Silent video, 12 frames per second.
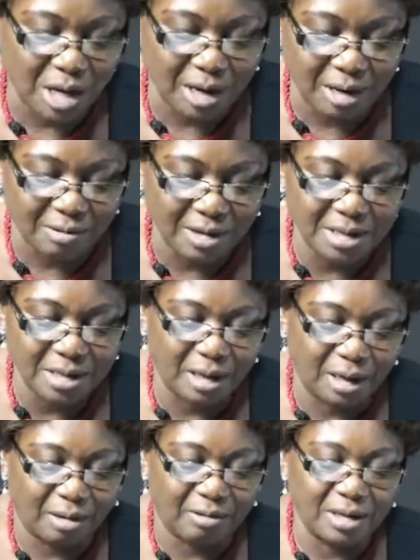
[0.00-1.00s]
are
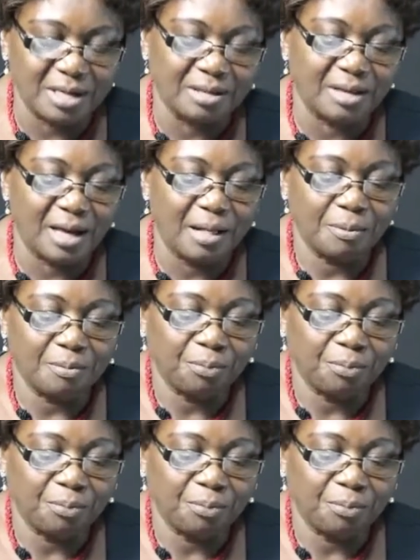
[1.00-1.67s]
ready there.